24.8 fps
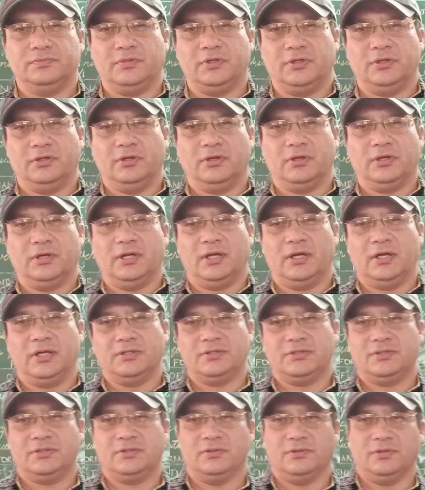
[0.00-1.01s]
in our
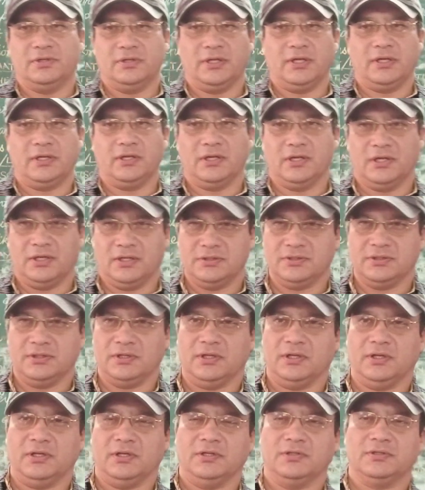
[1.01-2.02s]
last online class in
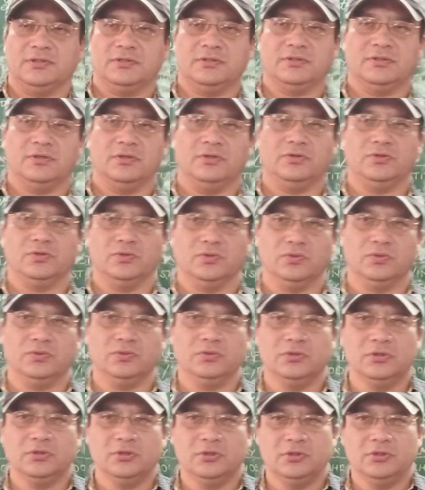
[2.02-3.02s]
English
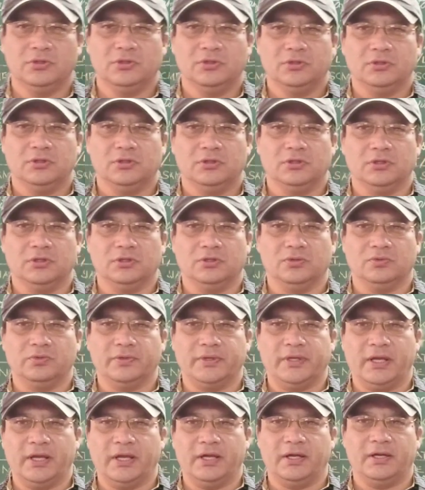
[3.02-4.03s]
2,
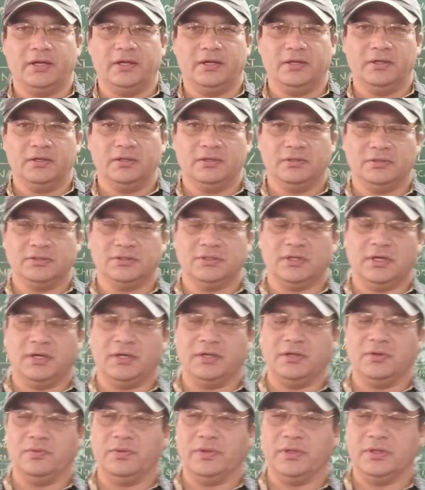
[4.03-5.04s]
we had
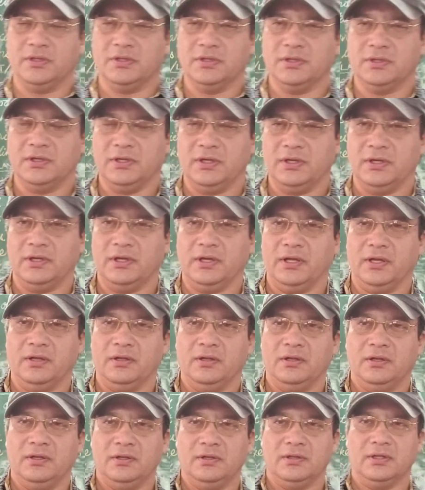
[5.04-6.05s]
started with
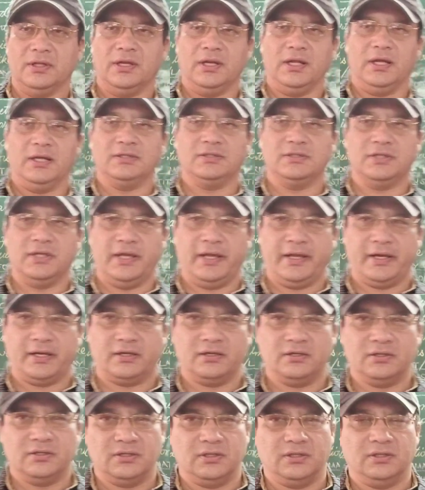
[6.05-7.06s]
the last
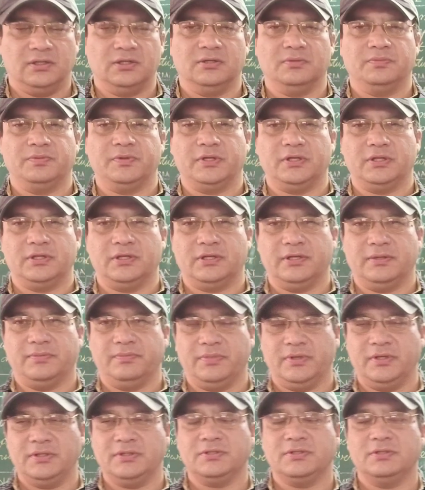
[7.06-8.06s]
act in the play The
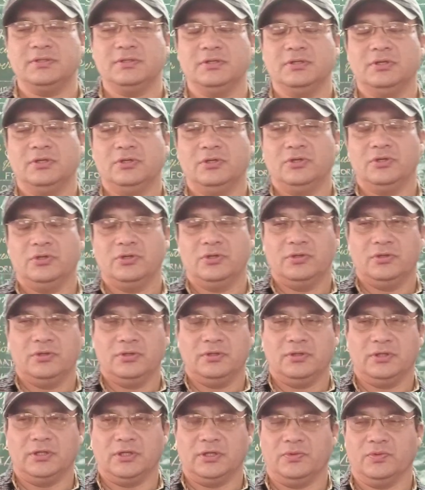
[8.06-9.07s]
Tempest.
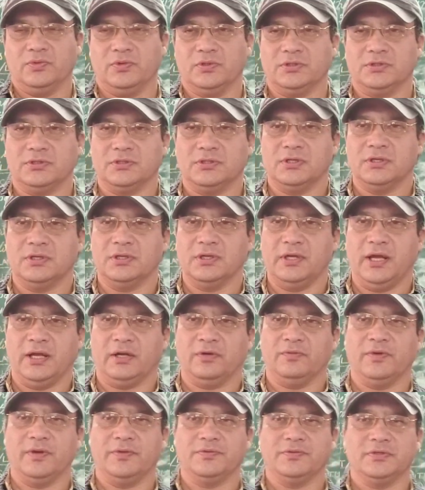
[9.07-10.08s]
That was
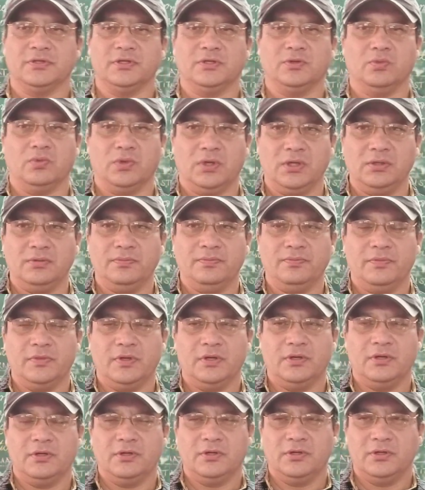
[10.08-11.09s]
Act 5, Scene 1.
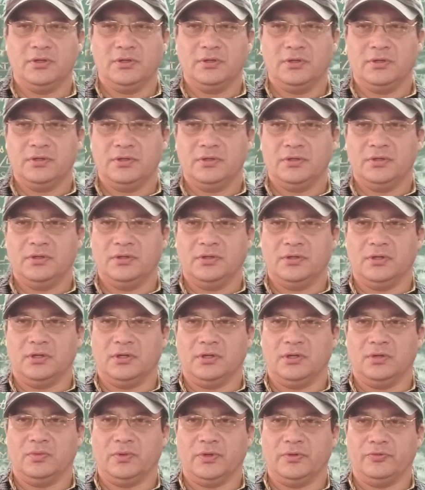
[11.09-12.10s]

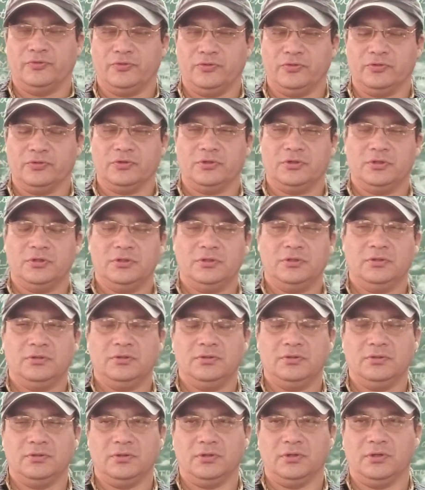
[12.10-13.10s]
One-fourth
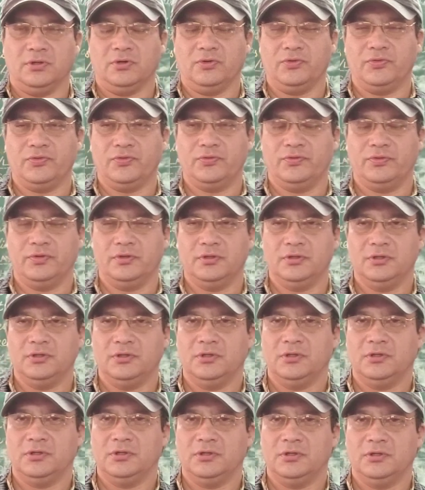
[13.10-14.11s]
of
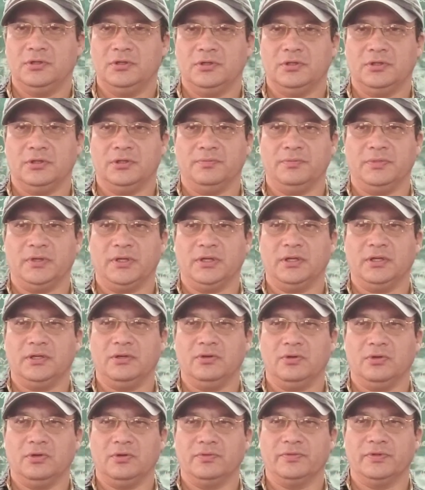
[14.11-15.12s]
the
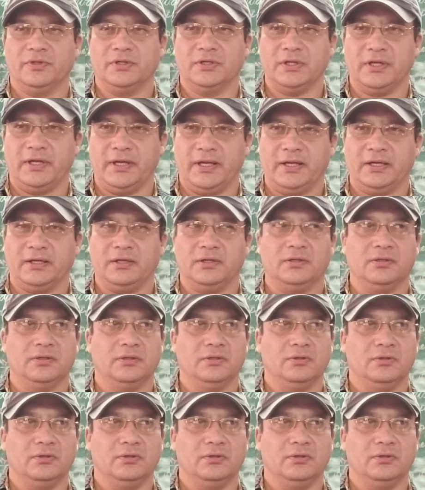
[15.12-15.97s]
beginning of the act